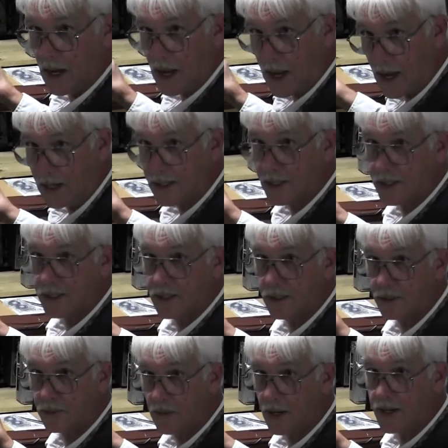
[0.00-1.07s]

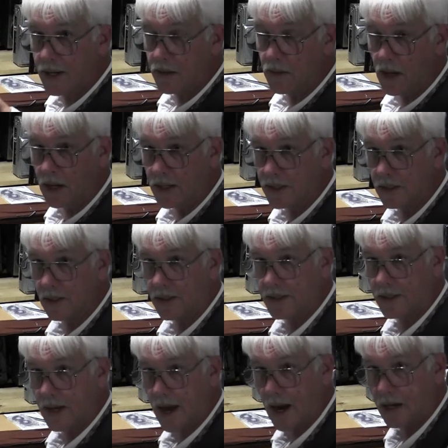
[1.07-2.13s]
S21, so
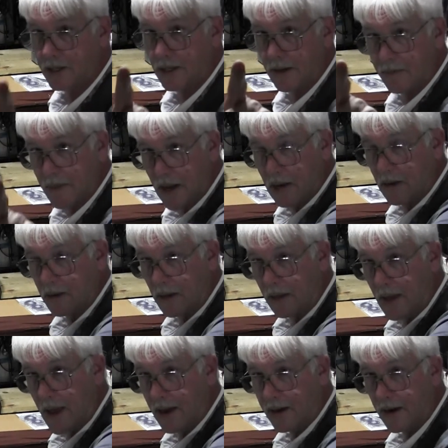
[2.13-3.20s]
it's actually better than
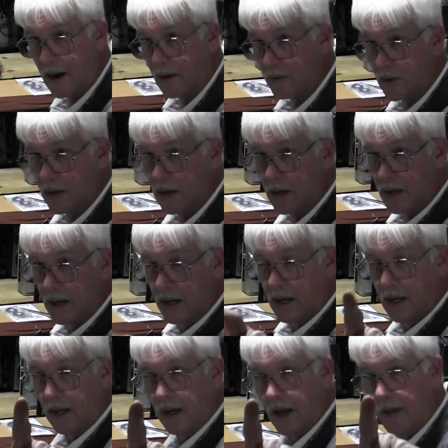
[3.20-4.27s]
that camera.
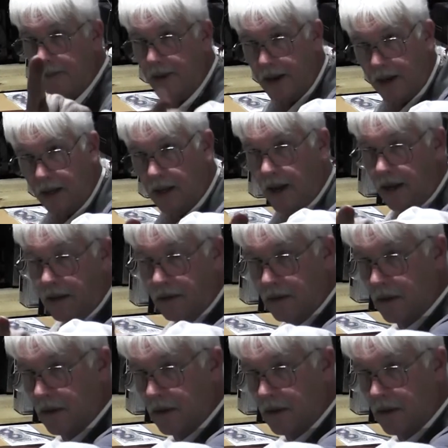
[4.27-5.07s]
I paid like,